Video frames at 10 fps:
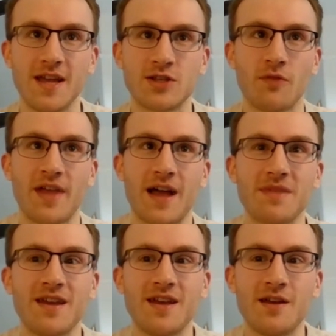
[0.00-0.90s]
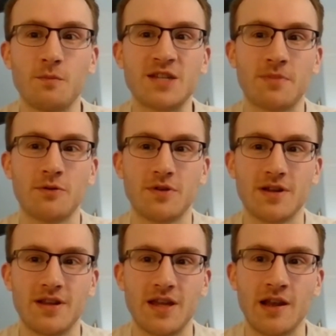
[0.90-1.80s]
He's got that. We
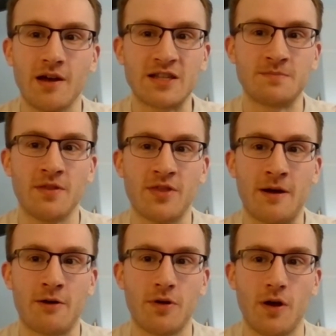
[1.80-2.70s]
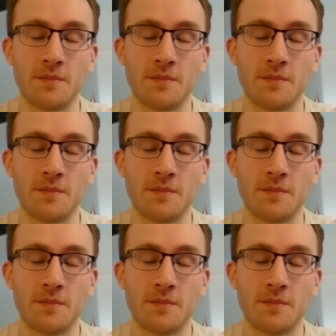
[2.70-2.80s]
spoke last month about.